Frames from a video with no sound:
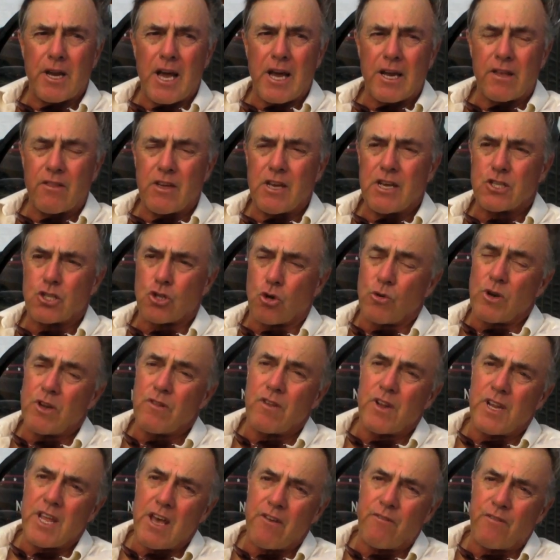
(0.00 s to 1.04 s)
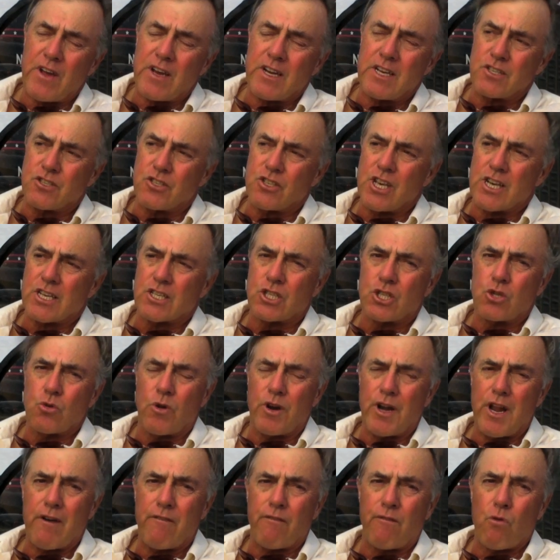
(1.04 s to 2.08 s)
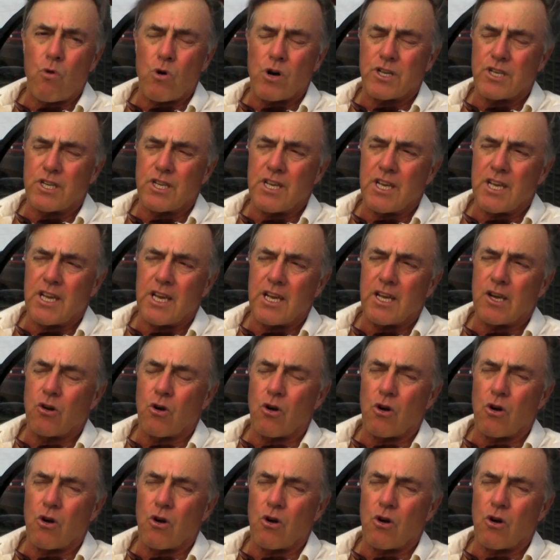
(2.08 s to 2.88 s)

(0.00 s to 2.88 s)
like this or even the F-86 to an F-14